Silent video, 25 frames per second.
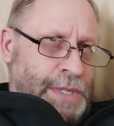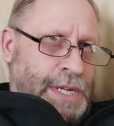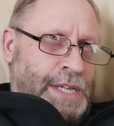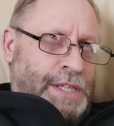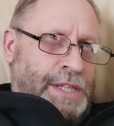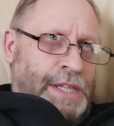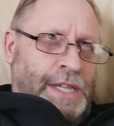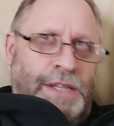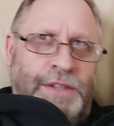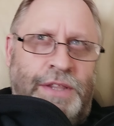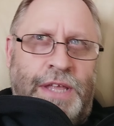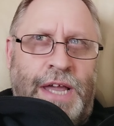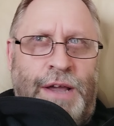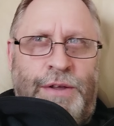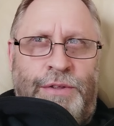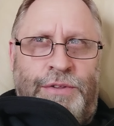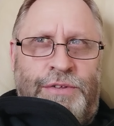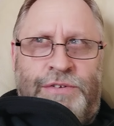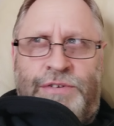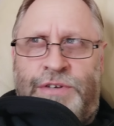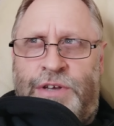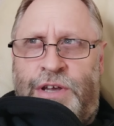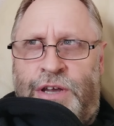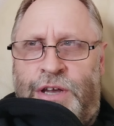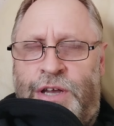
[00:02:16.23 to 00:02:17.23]
and
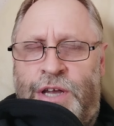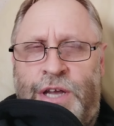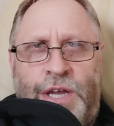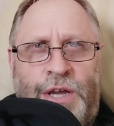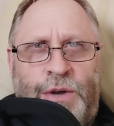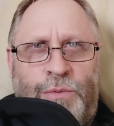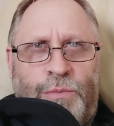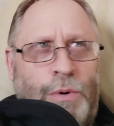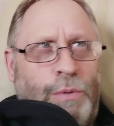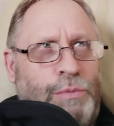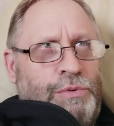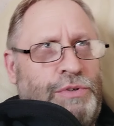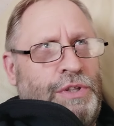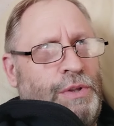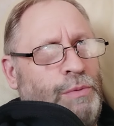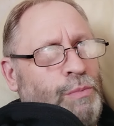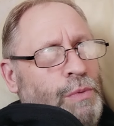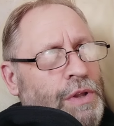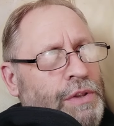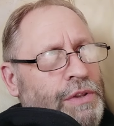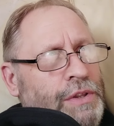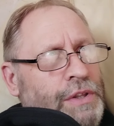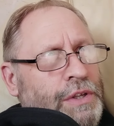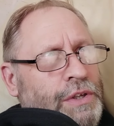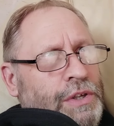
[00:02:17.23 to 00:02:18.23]
that what was the
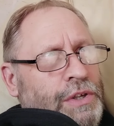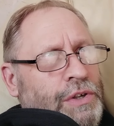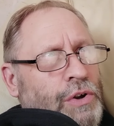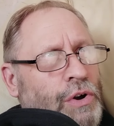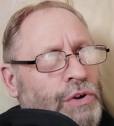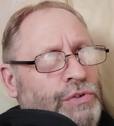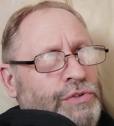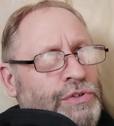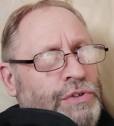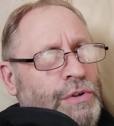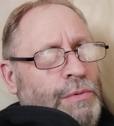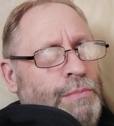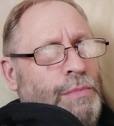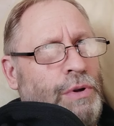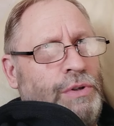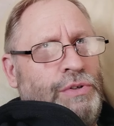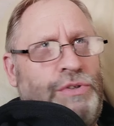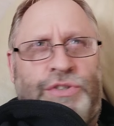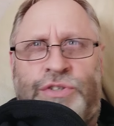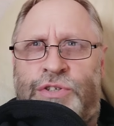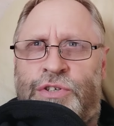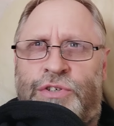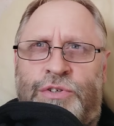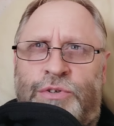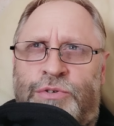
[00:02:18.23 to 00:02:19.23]
one? Gods or
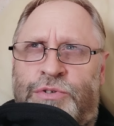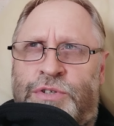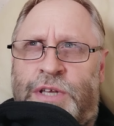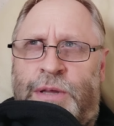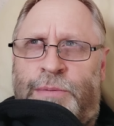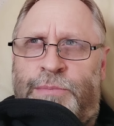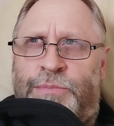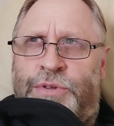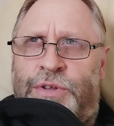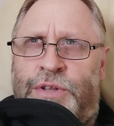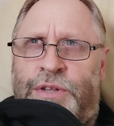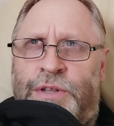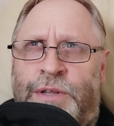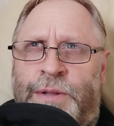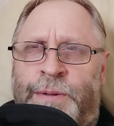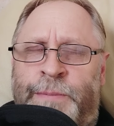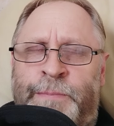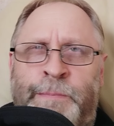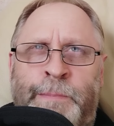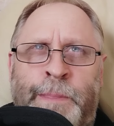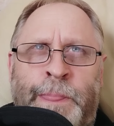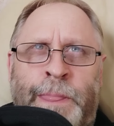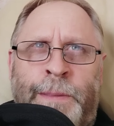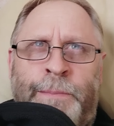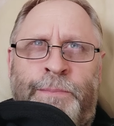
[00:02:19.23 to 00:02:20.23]
Monsters or something
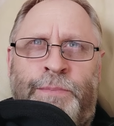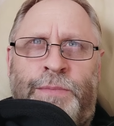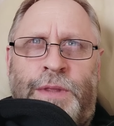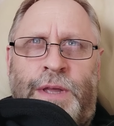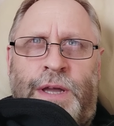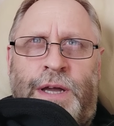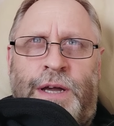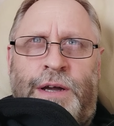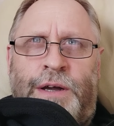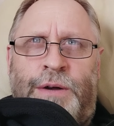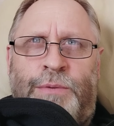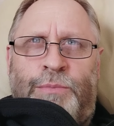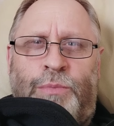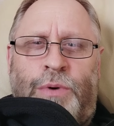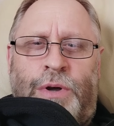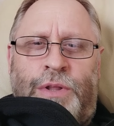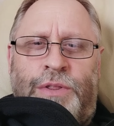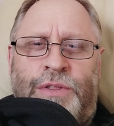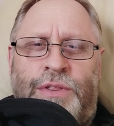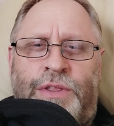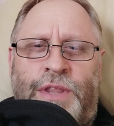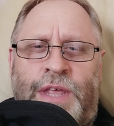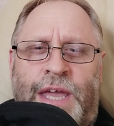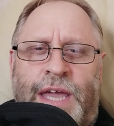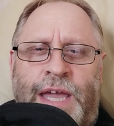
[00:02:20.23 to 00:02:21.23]
uh,
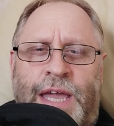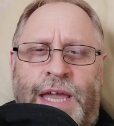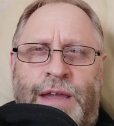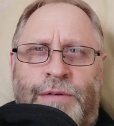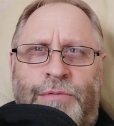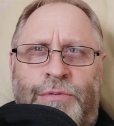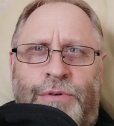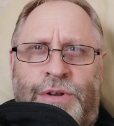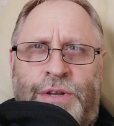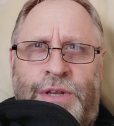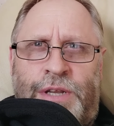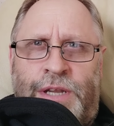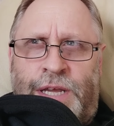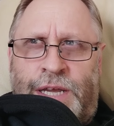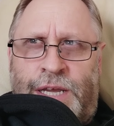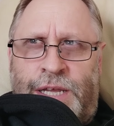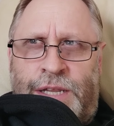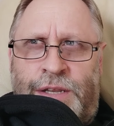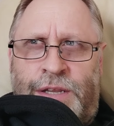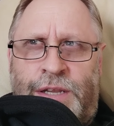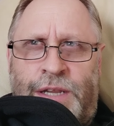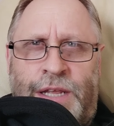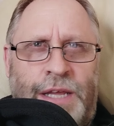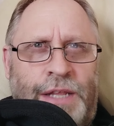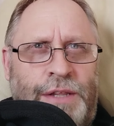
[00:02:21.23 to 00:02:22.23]
one there, and,
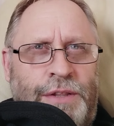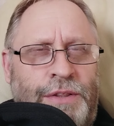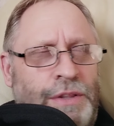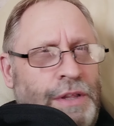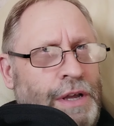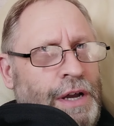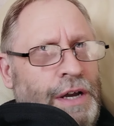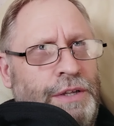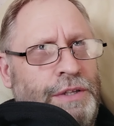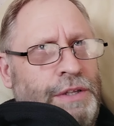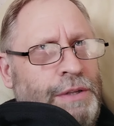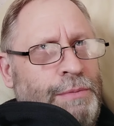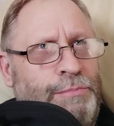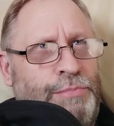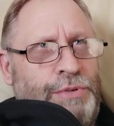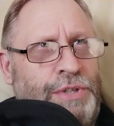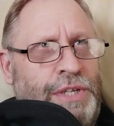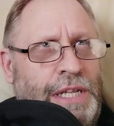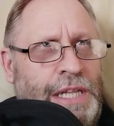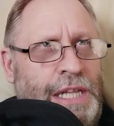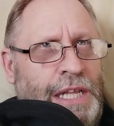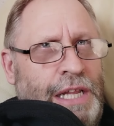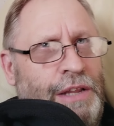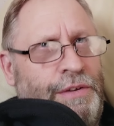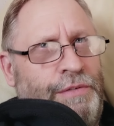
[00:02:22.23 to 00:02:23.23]
and, and I didn't
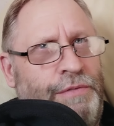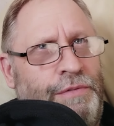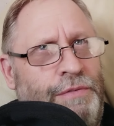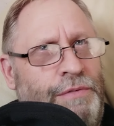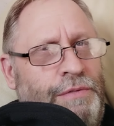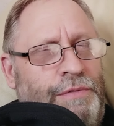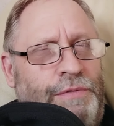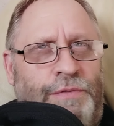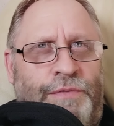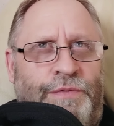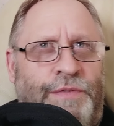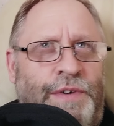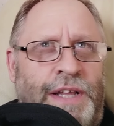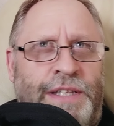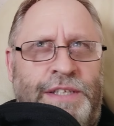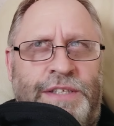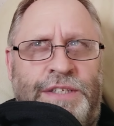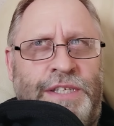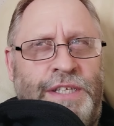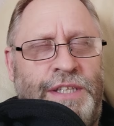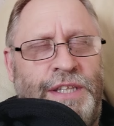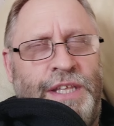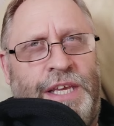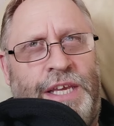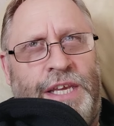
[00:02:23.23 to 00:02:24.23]
particularly
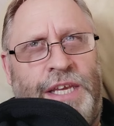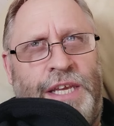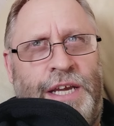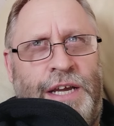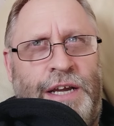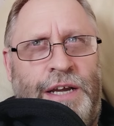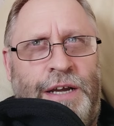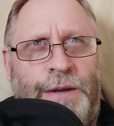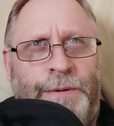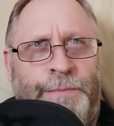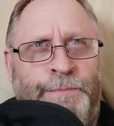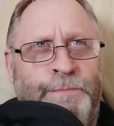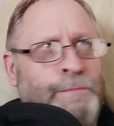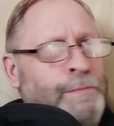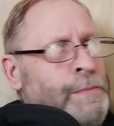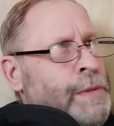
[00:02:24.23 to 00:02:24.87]
fancy the uh,